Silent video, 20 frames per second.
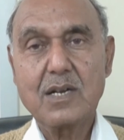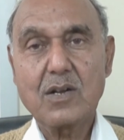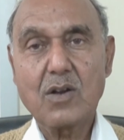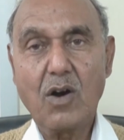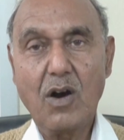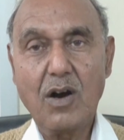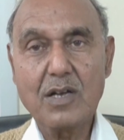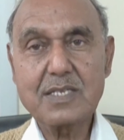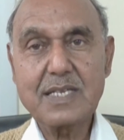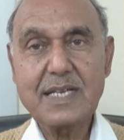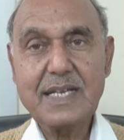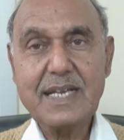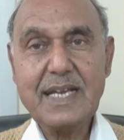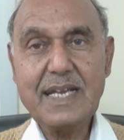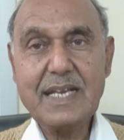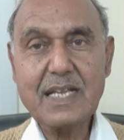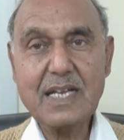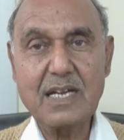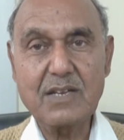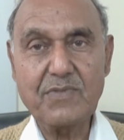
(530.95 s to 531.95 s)
cause
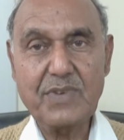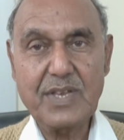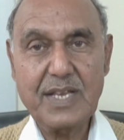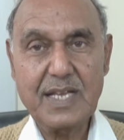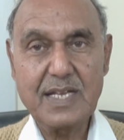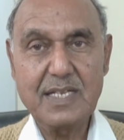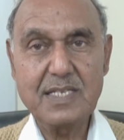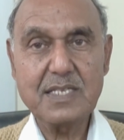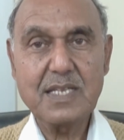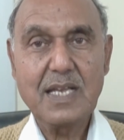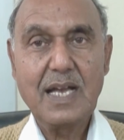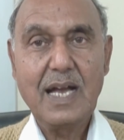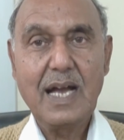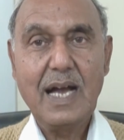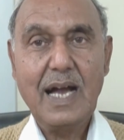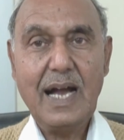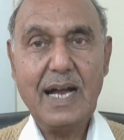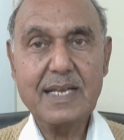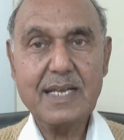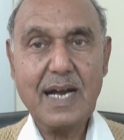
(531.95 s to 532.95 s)
inconvenience
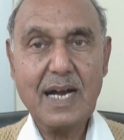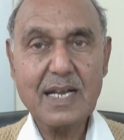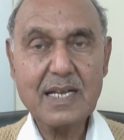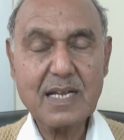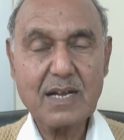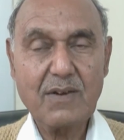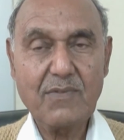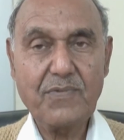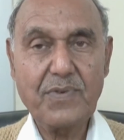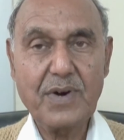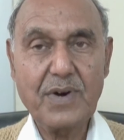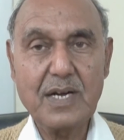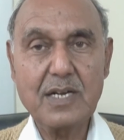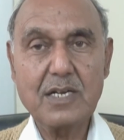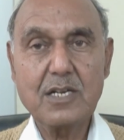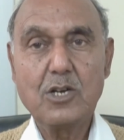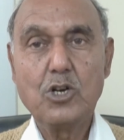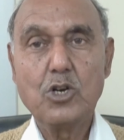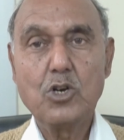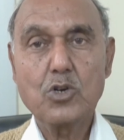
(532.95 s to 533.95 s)
and uncomfort
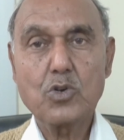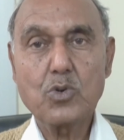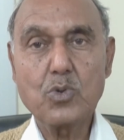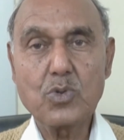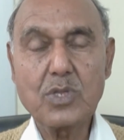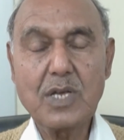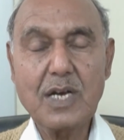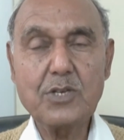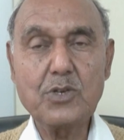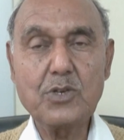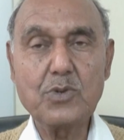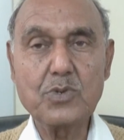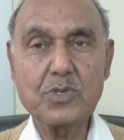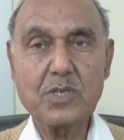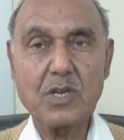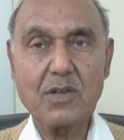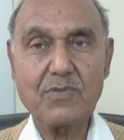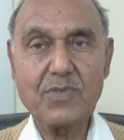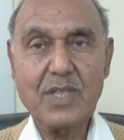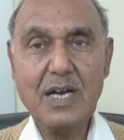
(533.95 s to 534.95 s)
to the
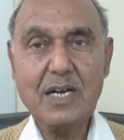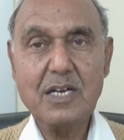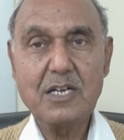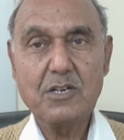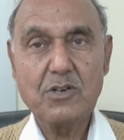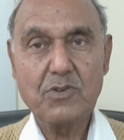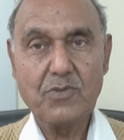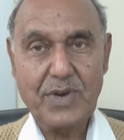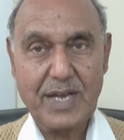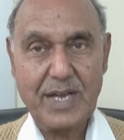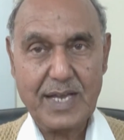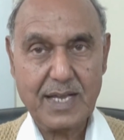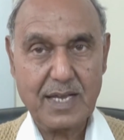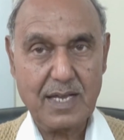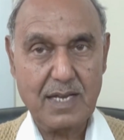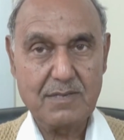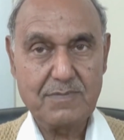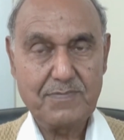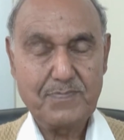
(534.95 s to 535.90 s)
user of the vehicle.